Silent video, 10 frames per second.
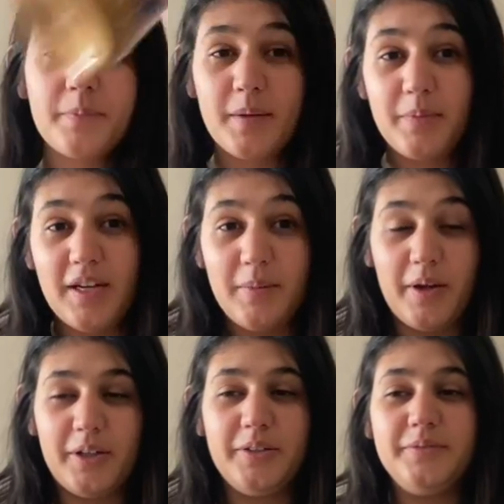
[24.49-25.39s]
peanut
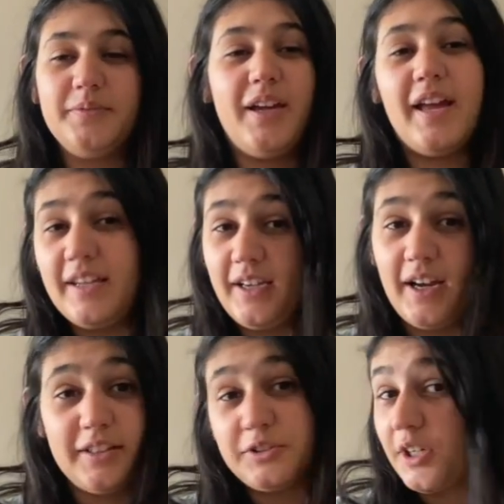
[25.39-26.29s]
butter, any
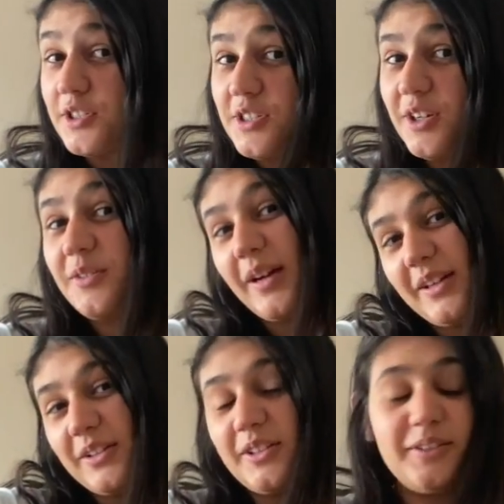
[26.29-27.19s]
kind, crunchy or
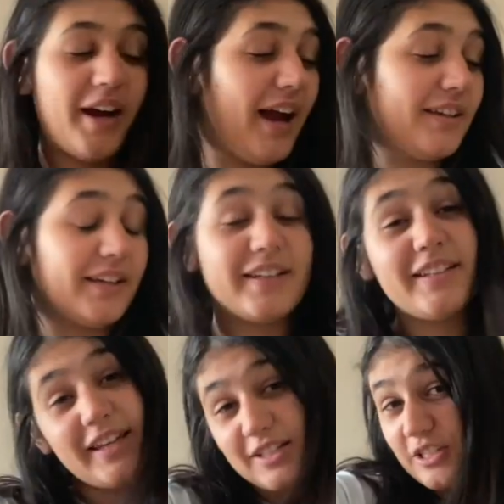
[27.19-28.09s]
regular. I like the
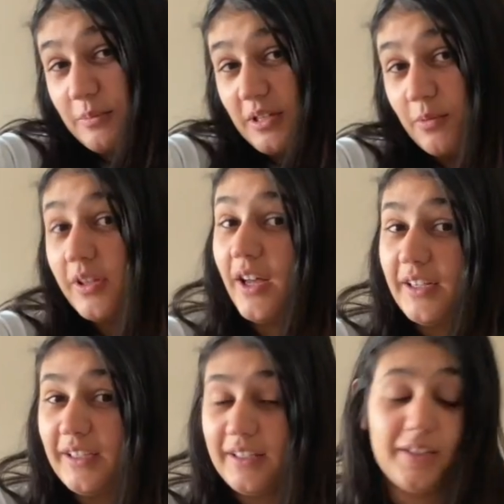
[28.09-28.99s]
HEB with
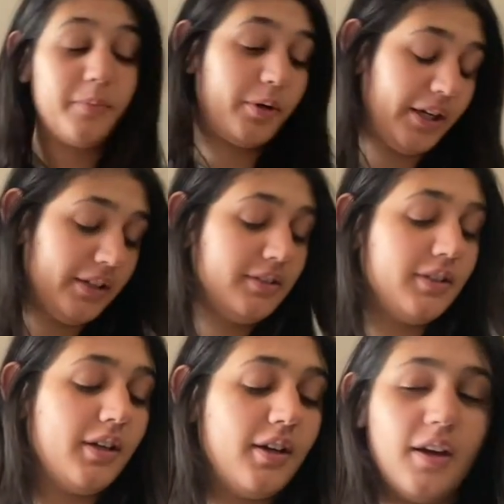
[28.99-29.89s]
honey in it brand.
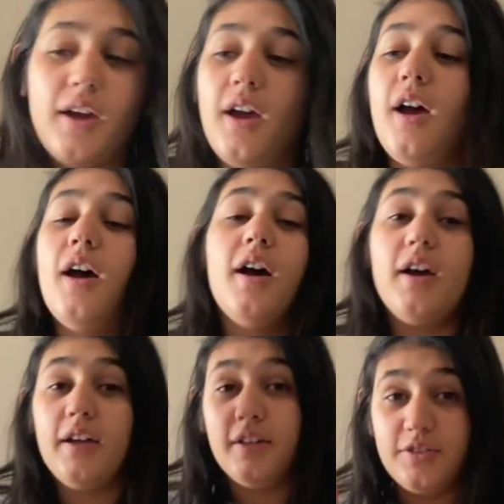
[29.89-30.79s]

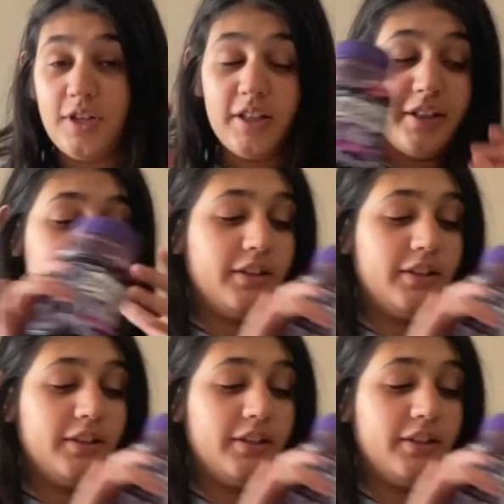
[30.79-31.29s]
Jelly,